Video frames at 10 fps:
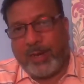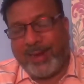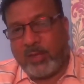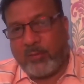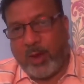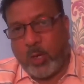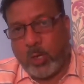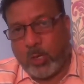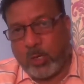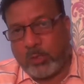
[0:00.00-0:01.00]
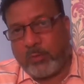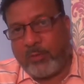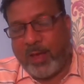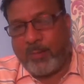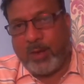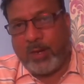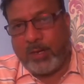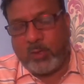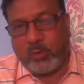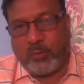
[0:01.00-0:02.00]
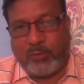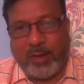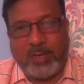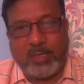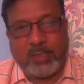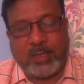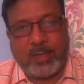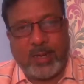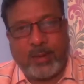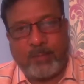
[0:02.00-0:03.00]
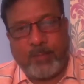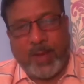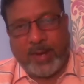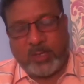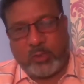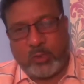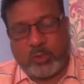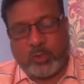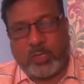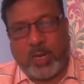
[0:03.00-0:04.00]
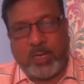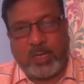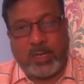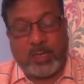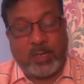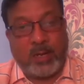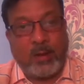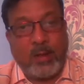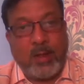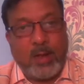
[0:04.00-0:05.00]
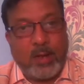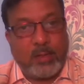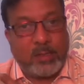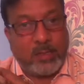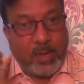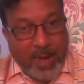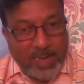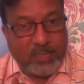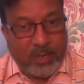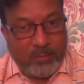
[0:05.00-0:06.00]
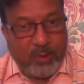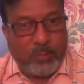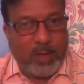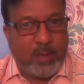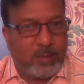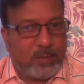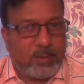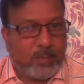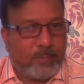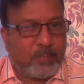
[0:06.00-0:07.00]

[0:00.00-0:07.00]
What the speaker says: take the value across the family to the friends, and then back to the society, and then the last level being the